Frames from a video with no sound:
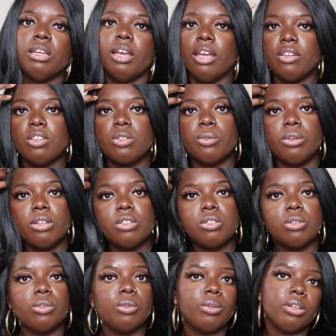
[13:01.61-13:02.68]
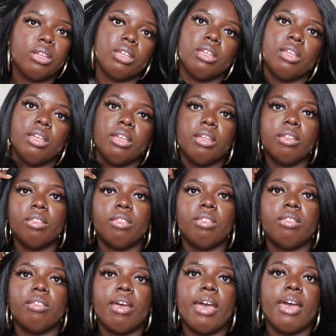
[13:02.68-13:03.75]
I just want to do
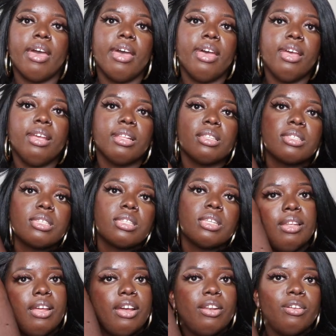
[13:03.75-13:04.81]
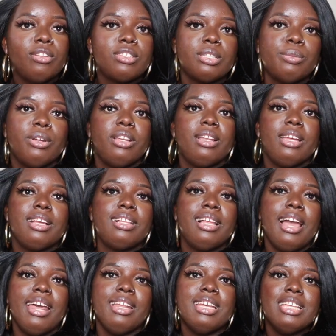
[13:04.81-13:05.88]
that. Now I know some of you are like,
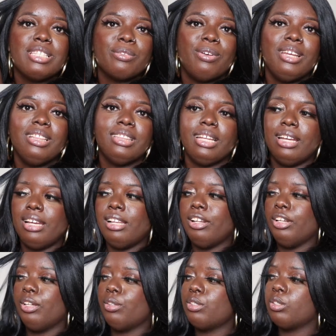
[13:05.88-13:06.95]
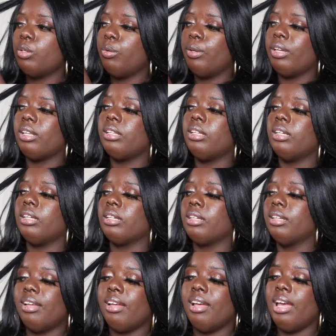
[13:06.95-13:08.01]
Gwladys, what the hell are you doing?
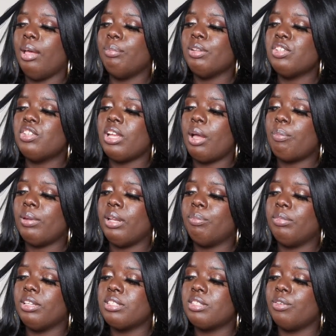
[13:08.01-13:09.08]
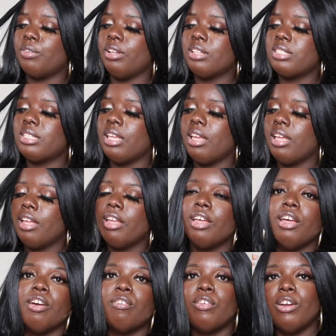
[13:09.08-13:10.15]
Look, I've been chopping up these units
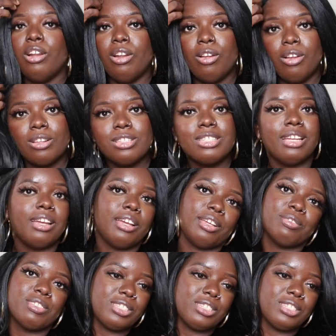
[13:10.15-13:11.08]
for a long time.